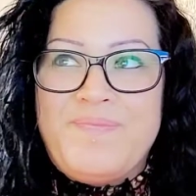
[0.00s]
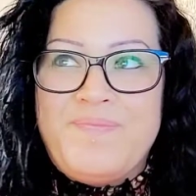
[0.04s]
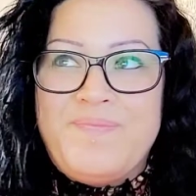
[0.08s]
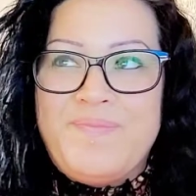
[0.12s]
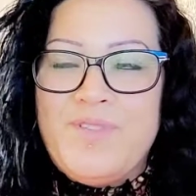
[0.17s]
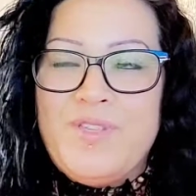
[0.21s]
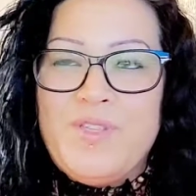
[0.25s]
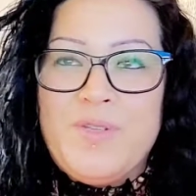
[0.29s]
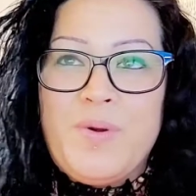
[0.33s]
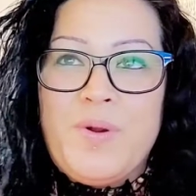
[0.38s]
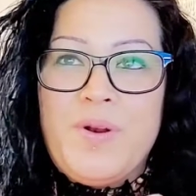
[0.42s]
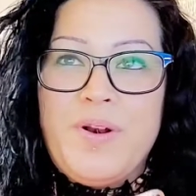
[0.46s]

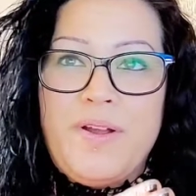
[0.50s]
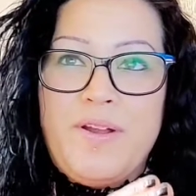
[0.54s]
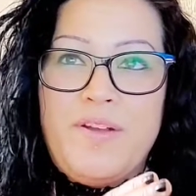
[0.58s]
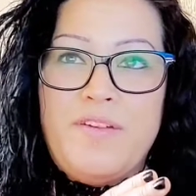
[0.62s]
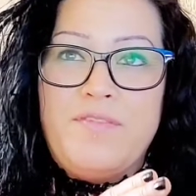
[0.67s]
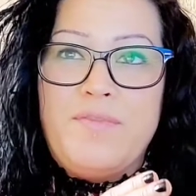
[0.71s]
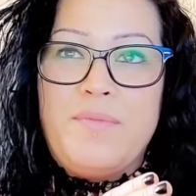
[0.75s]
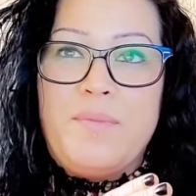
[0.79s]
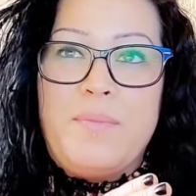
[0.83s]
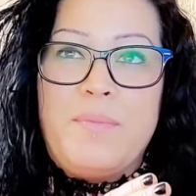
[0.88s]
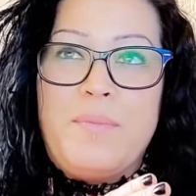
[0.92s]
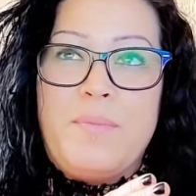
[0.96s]
sort of
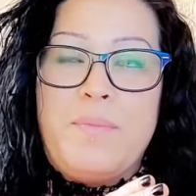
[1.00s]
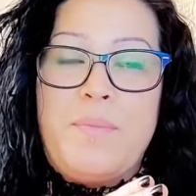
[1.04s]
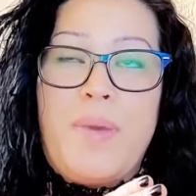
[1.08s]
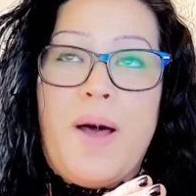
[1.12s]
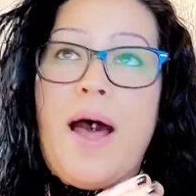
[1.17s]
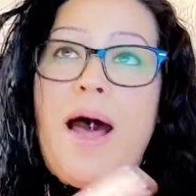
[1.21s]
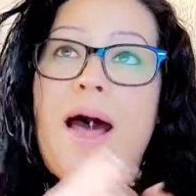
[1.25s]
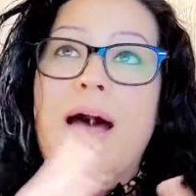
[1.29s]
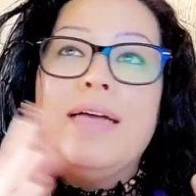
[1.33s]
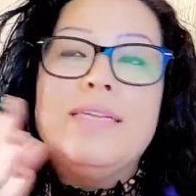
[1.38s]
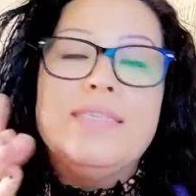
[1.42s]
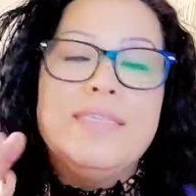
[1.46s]

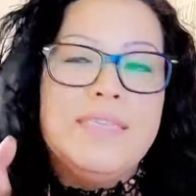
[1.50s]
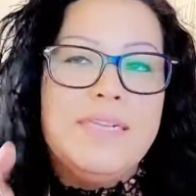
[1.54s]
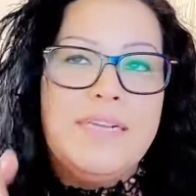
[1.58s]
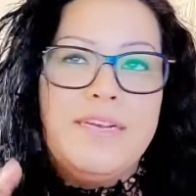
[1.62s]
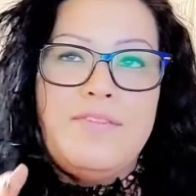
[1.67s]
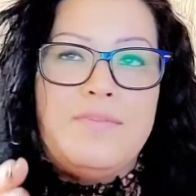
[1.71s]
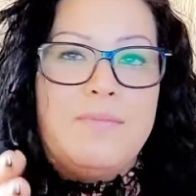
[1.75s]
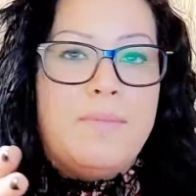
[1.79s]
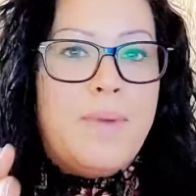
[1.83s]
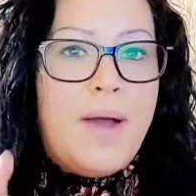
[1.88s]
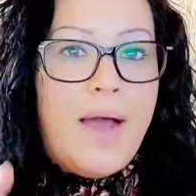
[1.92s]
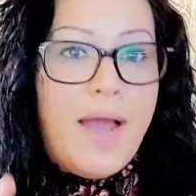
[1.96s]
positive
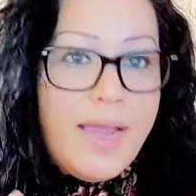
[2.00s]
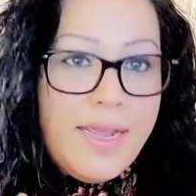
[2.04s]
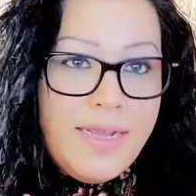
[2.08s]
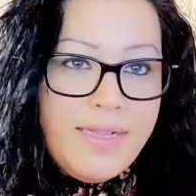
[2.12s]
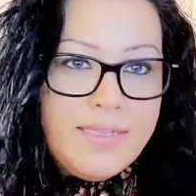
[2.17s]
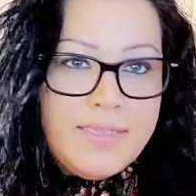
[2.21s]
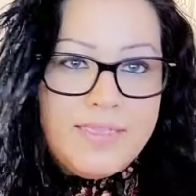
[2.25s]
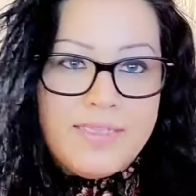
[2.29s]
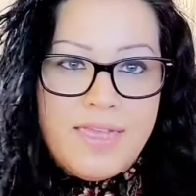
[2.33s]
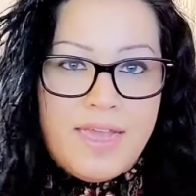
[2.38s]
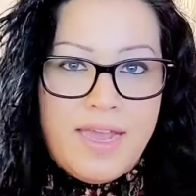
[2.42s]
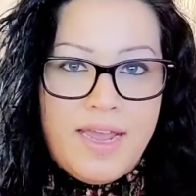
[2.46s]

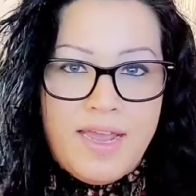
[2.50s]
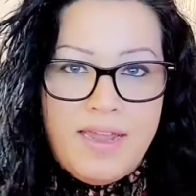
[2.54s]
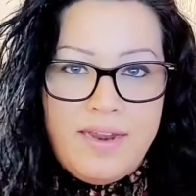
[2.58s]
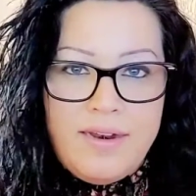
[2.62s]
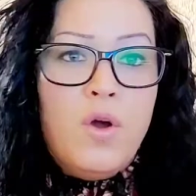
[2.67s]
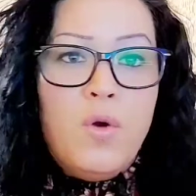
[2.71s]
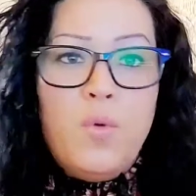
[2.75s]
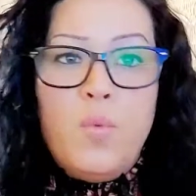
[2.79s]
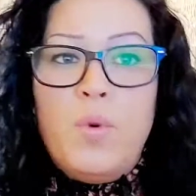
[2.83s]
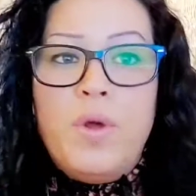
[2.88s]
mindset